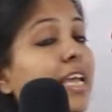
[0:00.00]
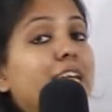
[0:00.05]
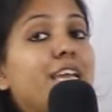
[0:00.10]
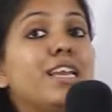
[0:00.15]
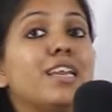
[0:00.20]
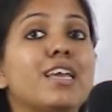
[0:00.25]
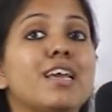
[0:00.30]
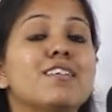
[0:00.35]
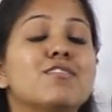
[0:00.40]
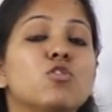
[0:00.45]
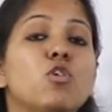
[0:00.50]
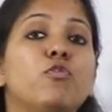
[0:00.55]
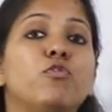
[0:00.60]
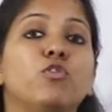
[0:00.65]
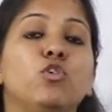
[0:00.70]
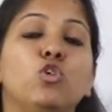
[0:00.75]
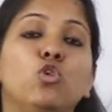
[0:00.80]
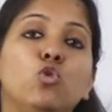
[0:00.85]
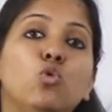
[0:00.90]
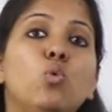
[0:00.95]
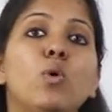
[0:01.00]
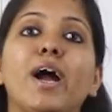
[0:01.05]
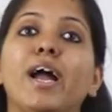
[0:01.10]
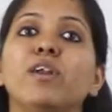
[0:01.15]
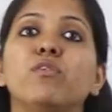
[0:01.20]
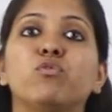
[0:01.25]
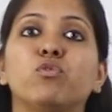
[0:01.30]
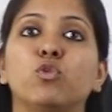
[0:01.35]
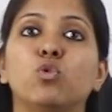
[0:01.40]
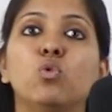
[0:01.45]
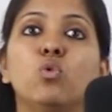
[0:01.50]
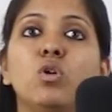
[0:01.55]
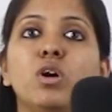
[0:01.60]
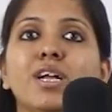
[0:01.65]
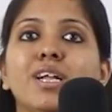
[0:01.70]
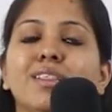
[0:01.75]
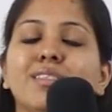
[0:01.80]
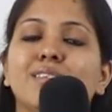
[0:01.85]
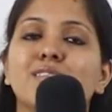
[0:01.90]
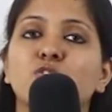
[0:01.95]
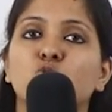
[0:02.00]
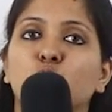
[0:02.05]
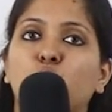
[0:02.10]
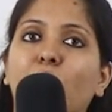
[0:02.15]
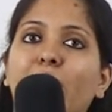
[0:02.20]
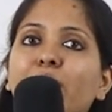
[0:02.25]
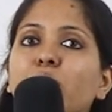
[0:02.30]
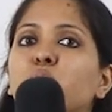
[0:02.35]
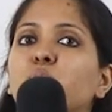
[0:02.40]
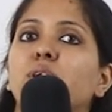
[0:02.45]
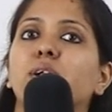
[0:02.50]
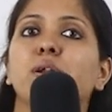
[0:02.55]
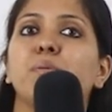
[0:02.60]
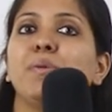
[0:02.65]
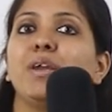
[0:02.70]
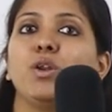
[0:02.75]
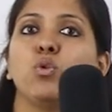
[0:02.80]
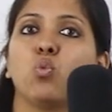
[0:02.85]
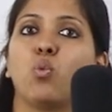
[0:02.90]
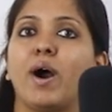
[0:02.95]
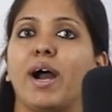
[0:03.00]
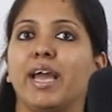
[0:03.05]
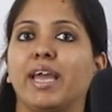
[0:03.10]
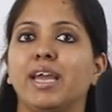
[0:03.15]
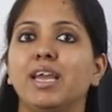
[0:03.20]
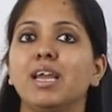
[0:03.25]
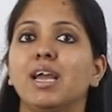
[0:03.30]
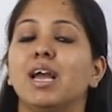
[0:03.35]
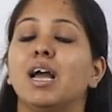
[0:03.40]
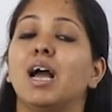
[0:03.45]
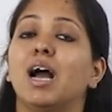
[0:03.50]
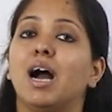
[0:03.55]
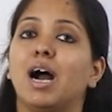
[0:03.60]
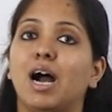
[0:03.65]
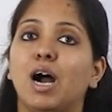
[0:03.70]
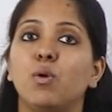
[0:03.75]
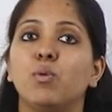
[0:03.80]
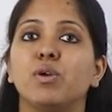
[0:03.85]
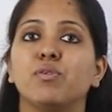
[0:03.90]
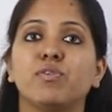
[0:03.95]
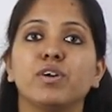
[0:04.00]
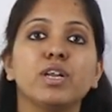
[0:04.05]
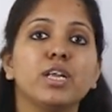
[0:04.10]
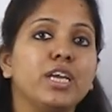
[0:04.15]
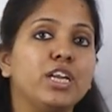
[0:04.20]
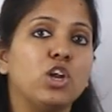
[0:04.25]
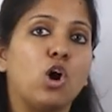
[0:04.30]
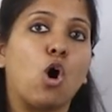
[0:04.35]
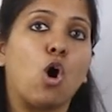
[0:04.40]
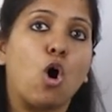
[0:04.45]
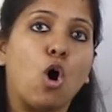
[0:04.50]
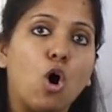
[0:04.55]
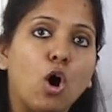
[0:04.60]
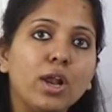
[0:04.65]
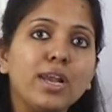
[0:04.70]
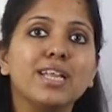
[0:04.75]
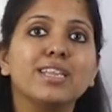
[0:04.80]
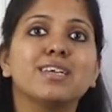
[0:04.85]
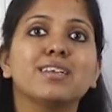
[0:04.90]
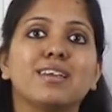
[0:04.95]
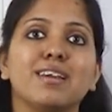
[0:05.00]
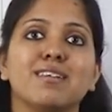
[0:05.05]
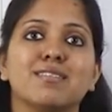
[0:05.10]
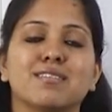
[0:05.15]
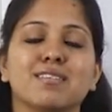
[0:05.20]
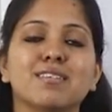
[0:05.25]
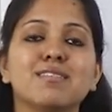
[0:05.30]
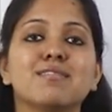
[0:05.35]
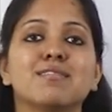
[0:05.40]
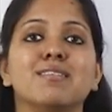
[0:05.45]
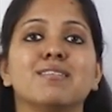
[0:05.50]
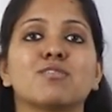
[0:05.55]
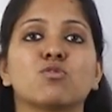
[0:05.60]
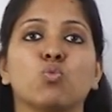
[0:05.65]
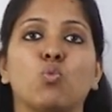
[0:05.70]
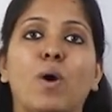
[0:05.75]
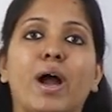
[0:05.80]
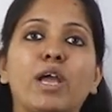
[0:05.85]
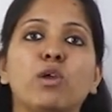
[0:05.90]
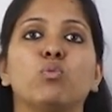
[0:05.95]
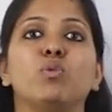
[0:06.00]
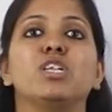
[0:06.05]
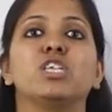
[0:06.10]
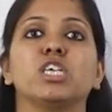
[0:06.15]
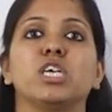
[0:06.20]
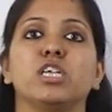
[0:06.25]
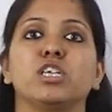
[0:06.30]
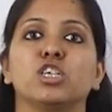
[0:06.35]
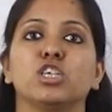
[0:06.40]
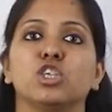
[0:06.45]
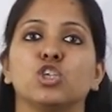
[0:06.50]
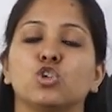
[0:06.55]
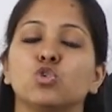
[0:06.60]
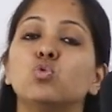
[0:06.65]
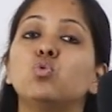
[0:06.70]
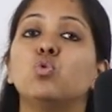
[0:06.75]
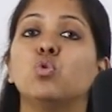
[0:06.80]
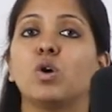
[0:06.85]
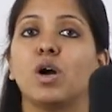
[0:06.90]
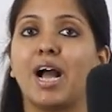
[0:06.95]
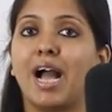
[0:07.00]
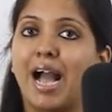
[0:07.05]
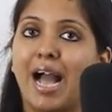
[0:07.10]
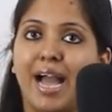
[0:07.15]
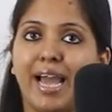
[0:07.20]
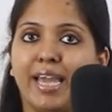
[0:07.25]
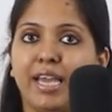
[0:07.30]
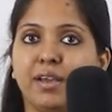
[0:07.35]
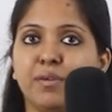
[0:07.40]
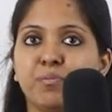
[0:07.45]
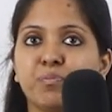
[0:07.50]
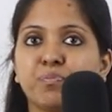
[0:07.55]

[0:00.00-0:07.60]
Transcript: In case of nu and vu, this Y will remain Y. However, in all other cases, this Y will change into I.